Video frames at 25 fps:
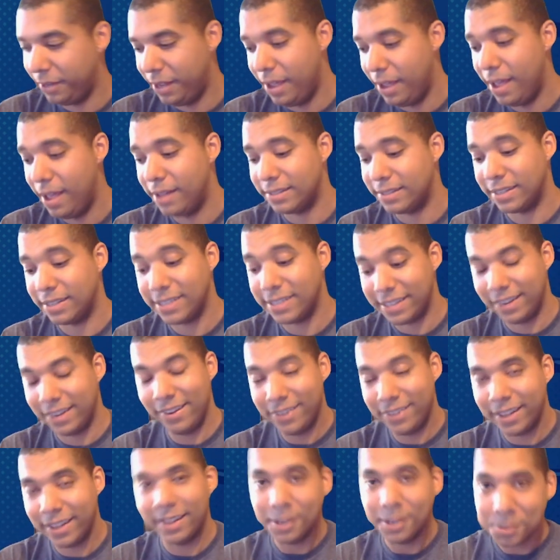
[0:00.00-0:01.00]
So I was like,
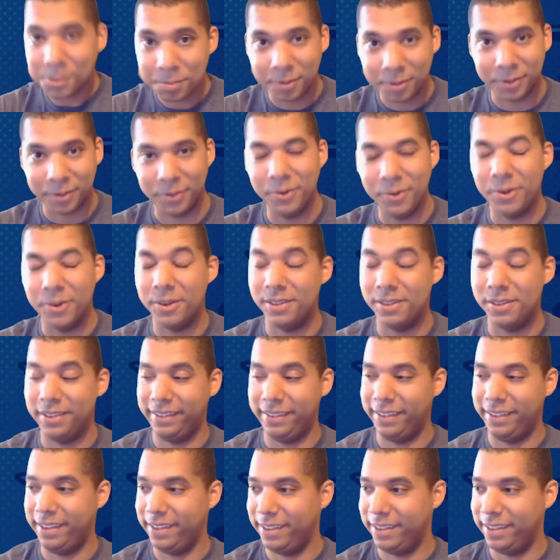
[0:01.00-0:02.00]
okay, that's pretty cool
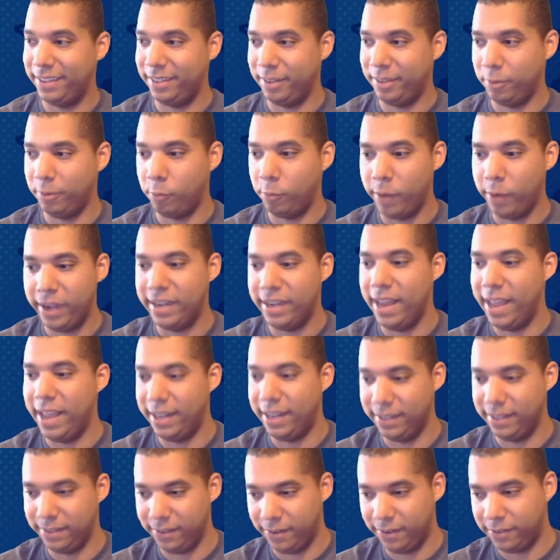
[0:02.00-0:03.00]
way to
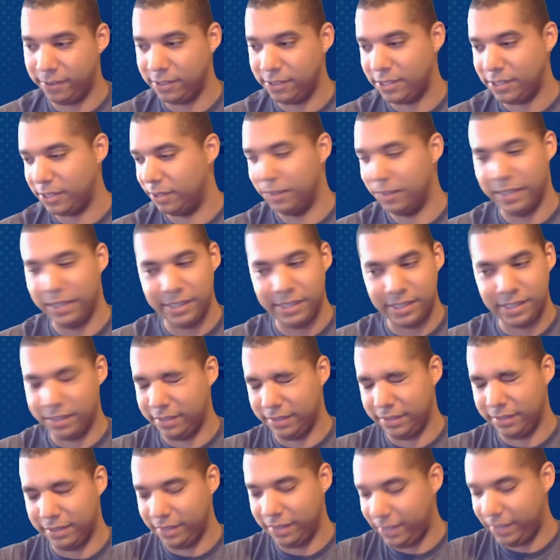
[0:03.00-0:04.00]
end it all. So it's a
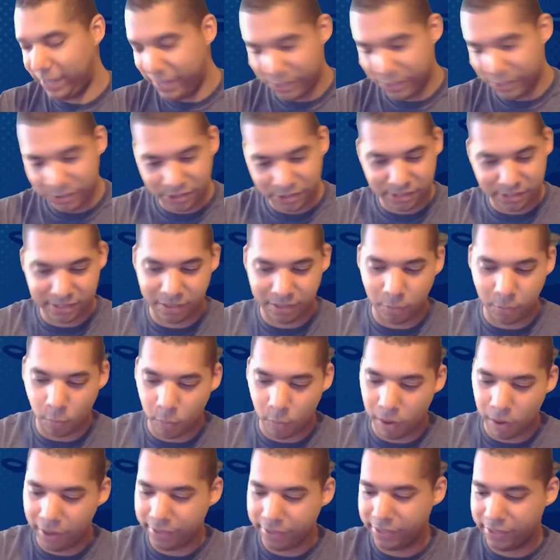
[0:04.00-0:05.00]
interesting
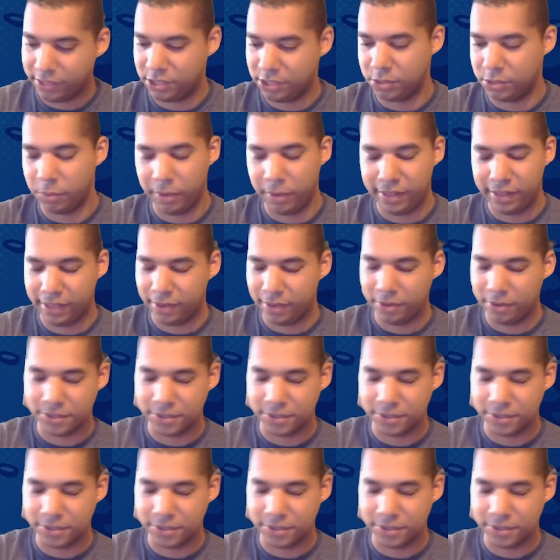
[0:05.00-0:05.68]
winding story that goes